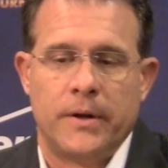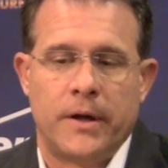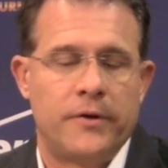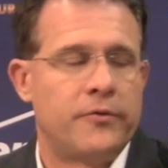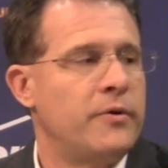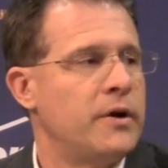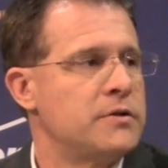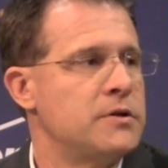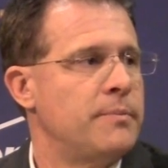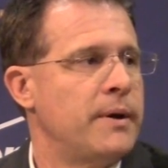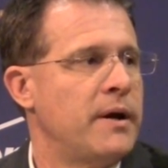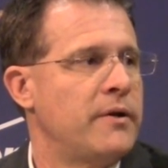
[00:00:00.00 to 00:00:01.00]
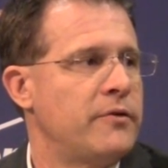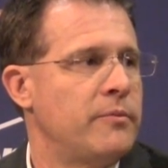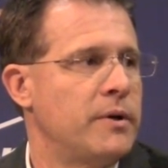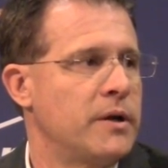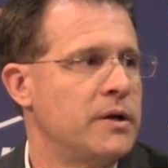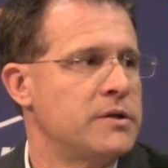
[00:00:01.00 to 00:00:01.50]
not just rushing the passer,
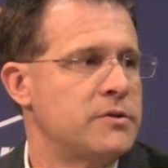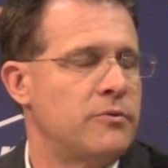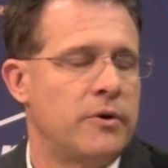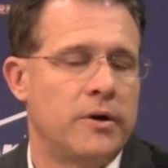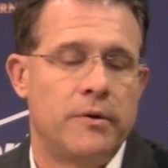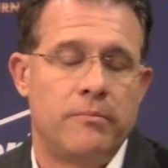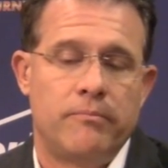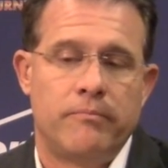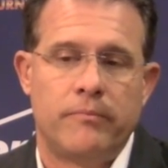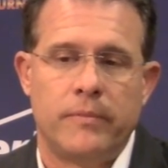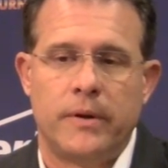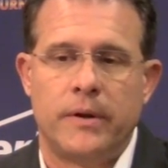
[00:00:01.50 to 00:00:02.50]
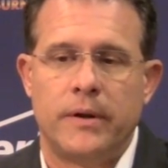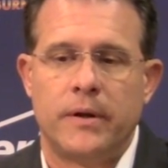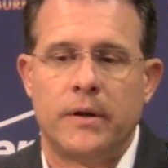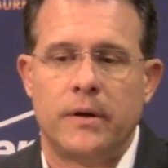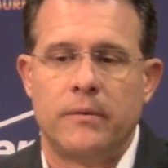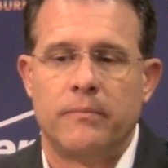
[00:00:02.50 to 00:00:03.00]
but against the run. And
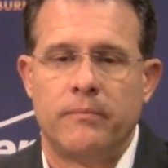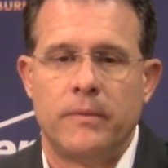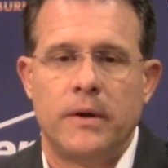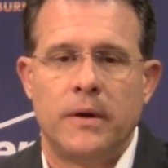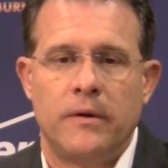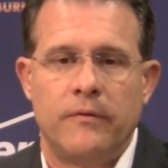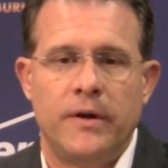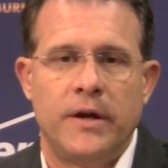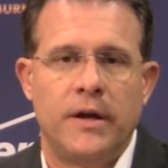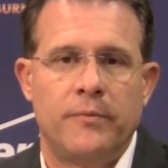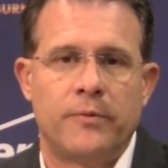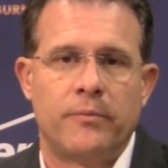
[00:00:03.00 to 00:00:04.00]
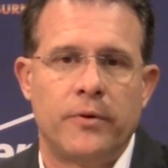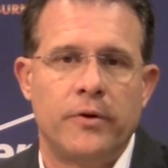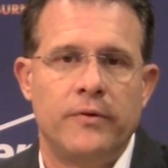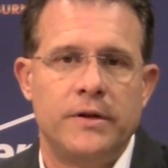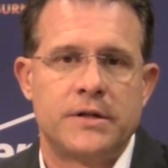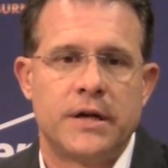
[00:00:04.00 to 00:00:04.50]
if he keeps
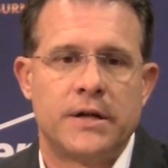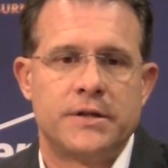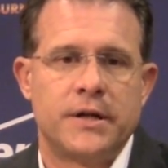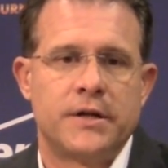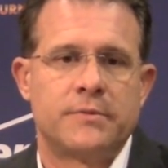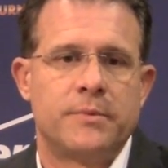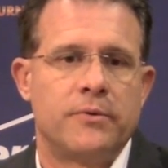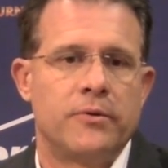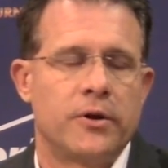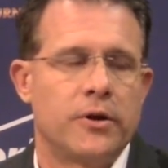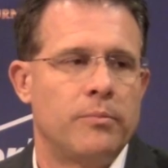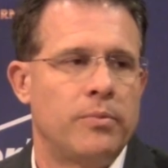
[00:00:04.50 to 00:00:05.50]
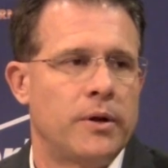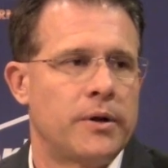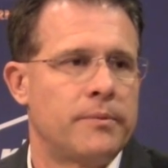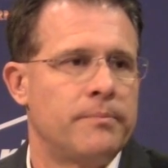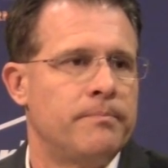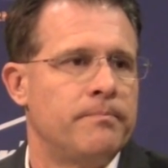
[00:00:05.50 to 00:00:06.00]
improving, he's got a chance to be a really good player.